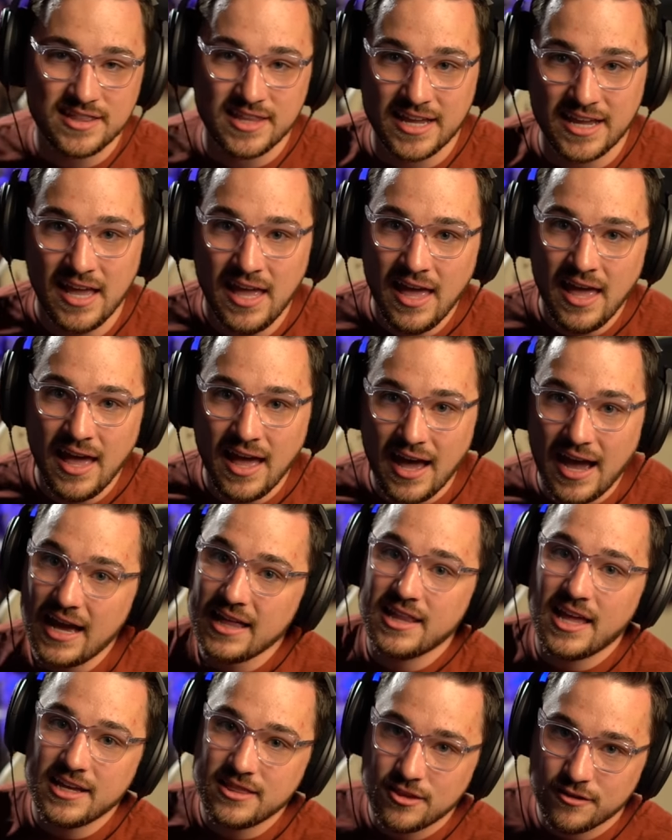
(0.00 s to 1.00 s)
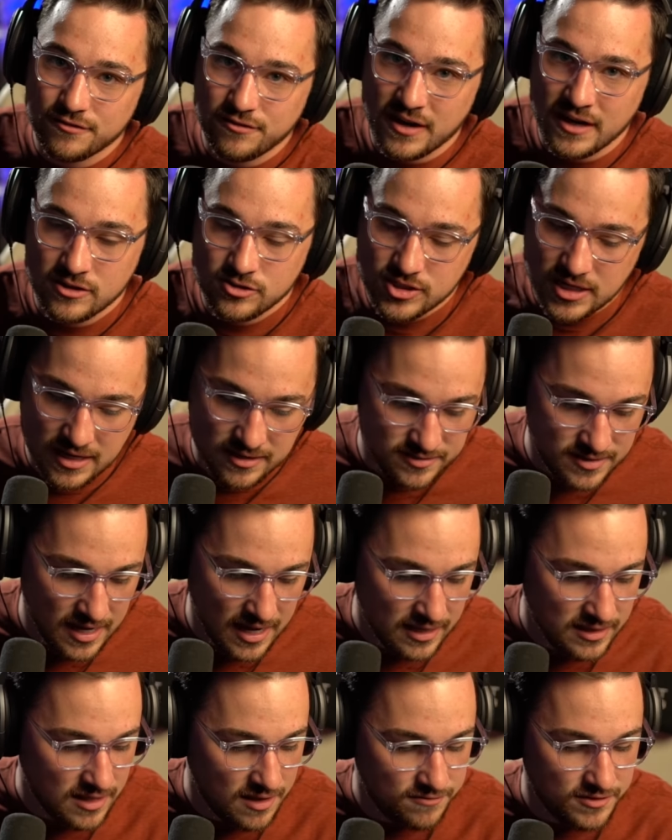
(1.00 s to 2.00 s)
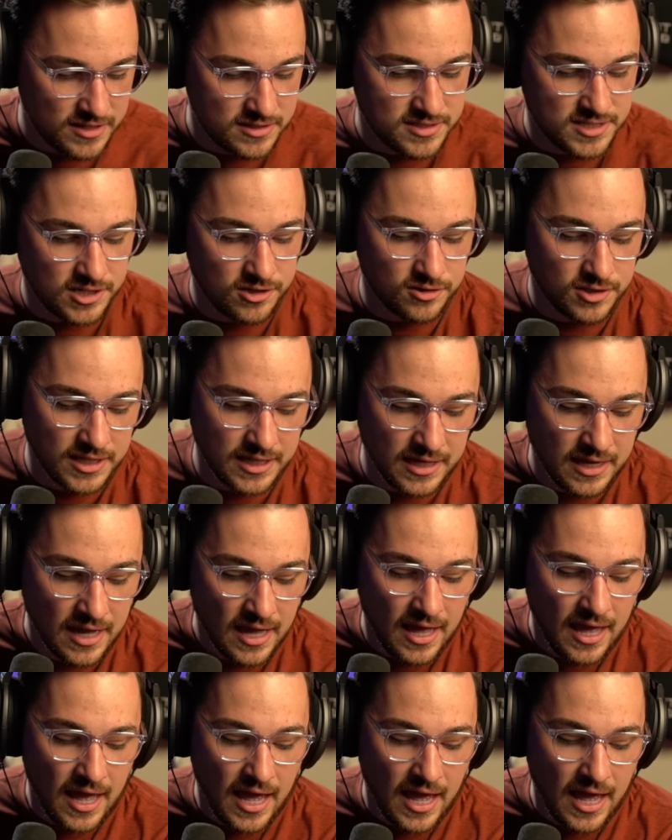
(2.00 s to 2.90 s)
Like, I like the franchise, I love it dearly.